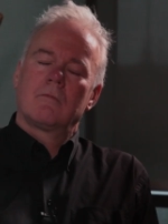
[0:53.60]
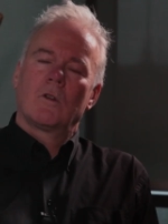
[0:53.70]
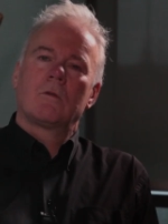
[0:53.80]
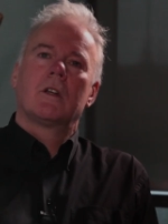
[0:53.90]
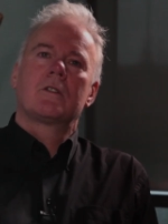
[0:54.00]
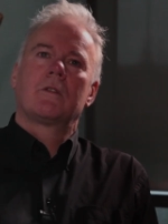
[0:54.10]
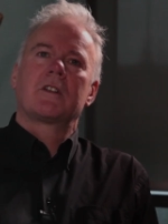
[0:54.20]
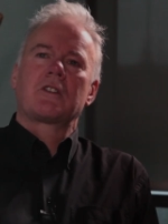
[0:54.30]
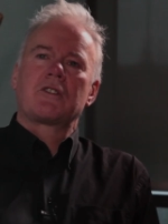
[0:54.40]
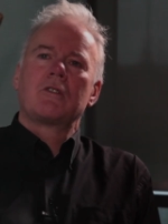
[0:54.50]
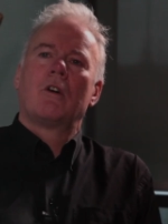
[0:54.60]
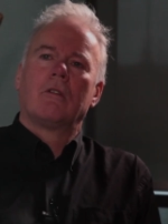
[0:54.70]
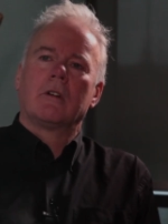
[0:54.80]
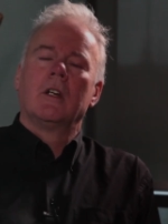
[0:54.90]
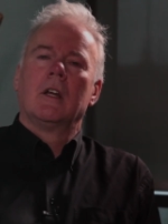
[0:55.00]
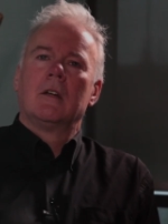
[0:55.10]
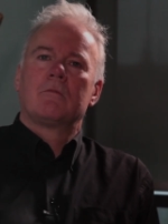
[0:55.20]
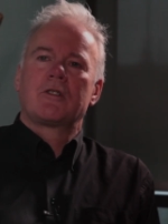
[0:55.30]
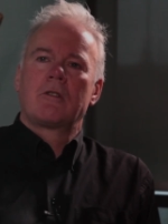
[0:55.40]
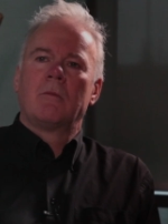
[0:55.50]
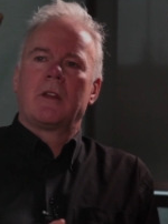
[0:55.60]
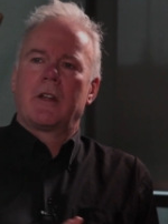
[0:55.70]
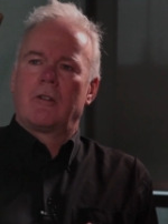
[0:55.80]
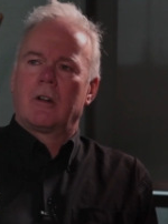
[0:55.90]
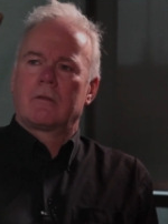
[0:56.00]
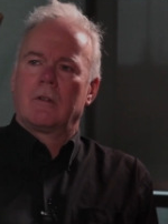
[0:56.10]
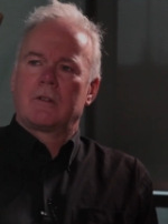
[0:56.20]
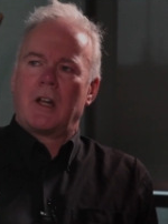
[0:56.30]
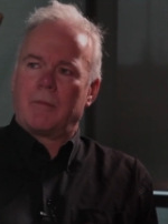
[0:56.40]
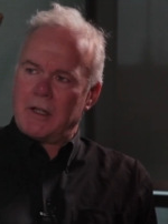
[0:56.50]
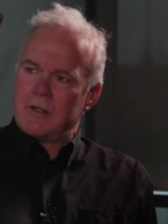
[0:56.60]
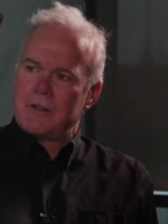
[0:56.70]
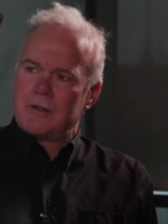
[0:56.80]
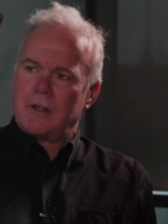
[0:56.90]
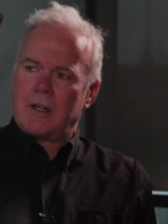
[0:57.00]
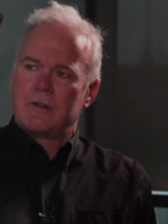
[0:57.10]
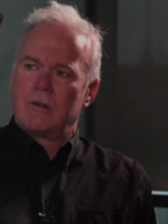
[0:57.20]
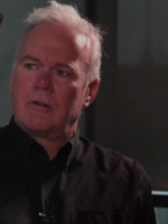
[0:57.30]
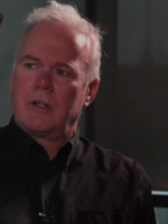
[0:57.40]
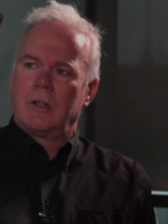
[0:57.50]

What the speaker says: Okay, so if it's a story, presumably there are chapters to that story?